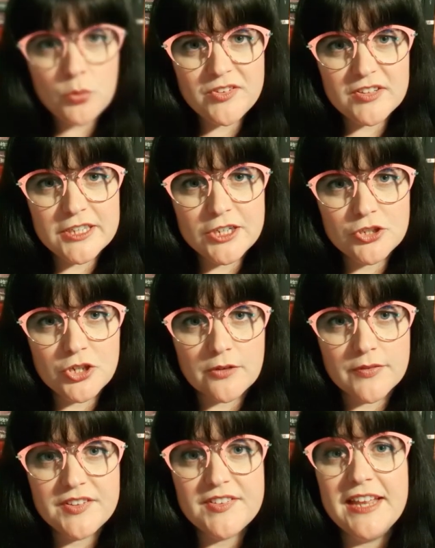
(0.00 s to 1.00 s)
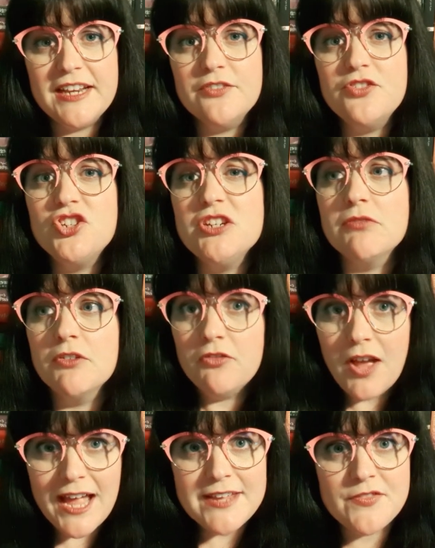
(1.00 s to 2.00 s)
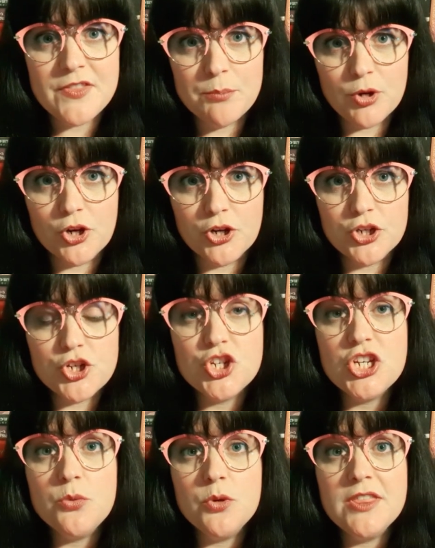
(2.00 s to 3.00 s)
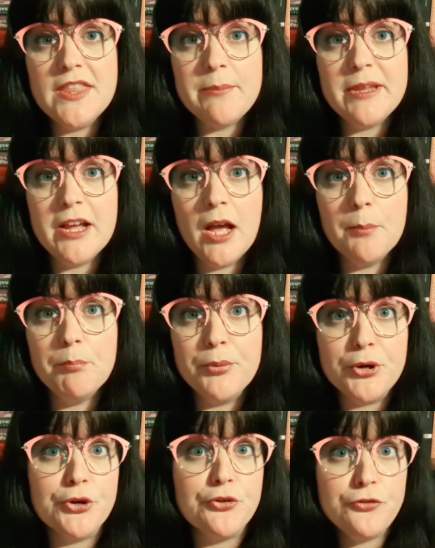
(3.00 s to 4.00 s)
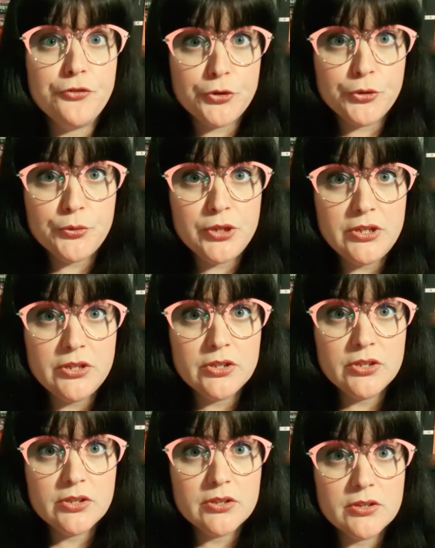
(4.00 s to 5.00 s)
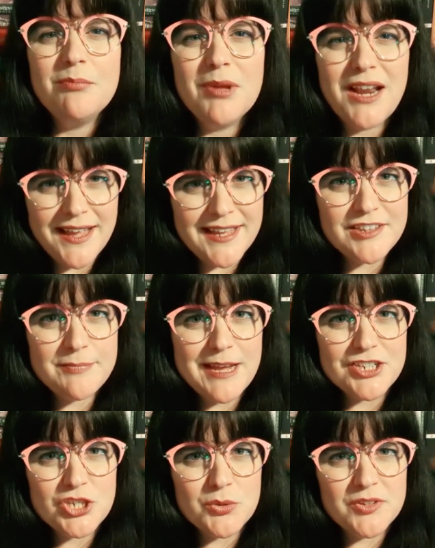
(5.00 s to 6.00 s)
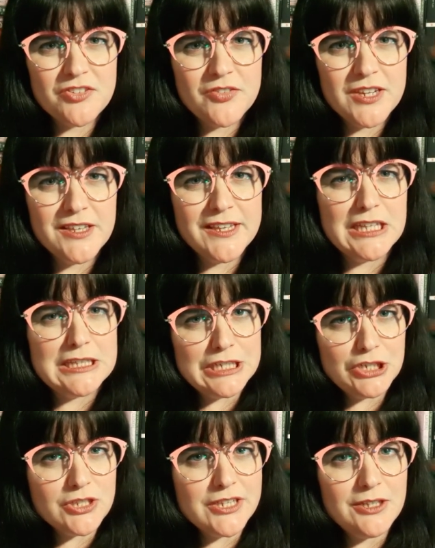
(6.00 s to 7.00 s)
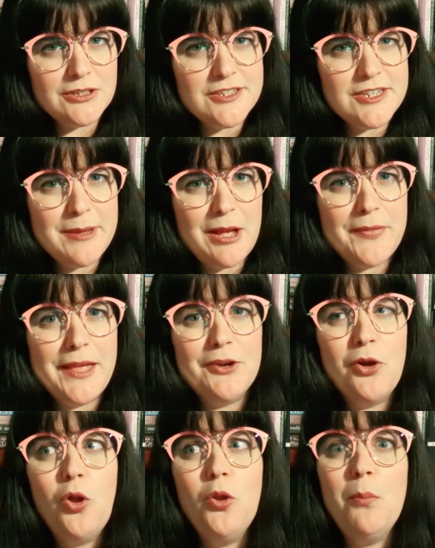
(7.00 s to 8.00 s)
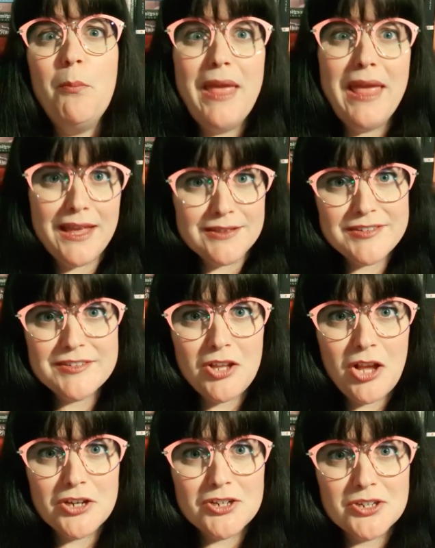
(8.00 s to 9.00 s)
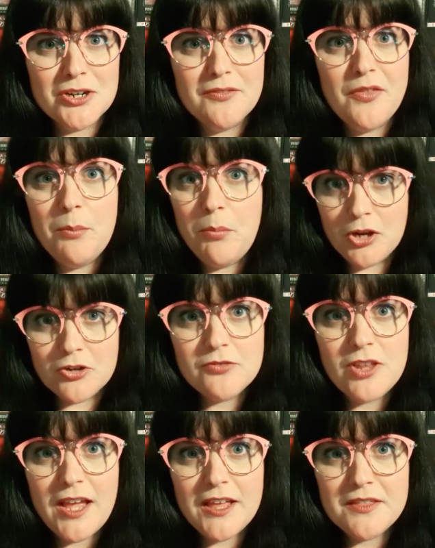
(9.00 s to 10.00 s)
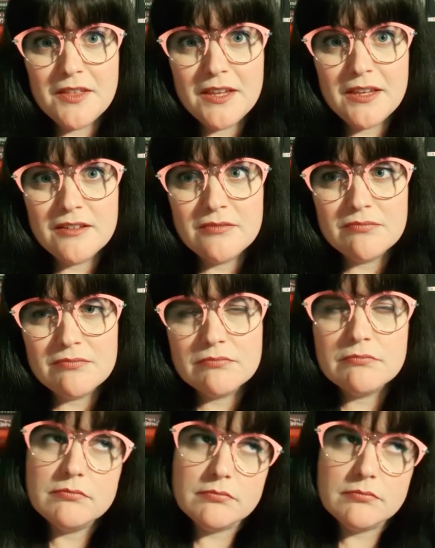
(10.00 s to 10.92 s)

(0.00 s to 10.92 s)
girl was a little nervous that if she revived the bird, she would then become bird food. But I expect she was feeling a little guilty about that whole manslaughter of the butterfly thing.